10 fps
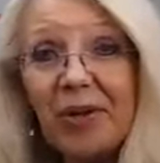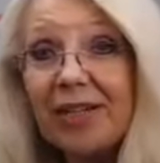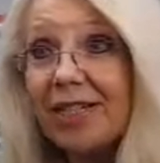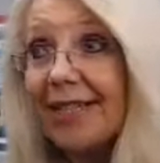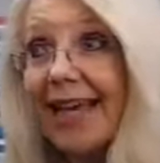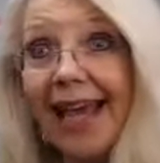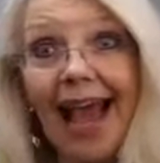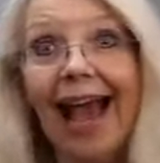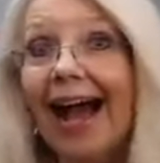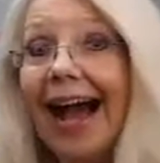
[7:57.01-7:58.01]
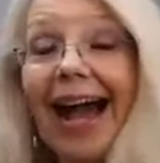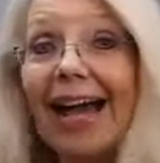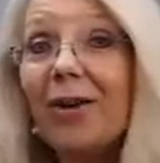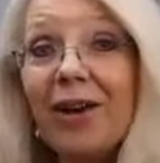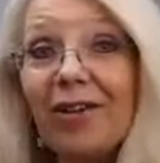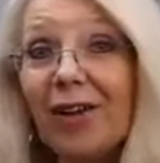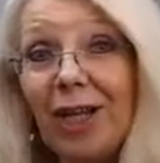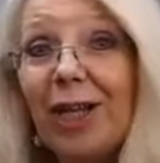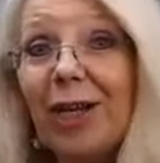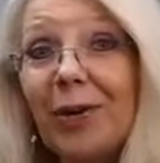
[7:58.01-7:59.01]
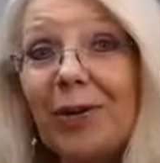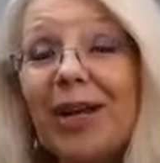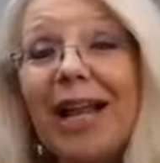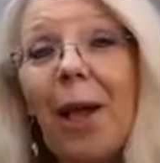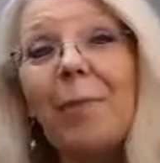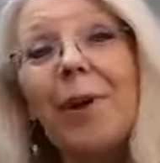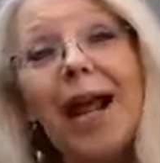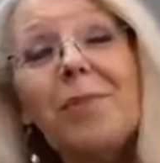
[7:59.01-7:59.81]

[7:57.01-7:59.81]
You can just say, I don't have a clue, but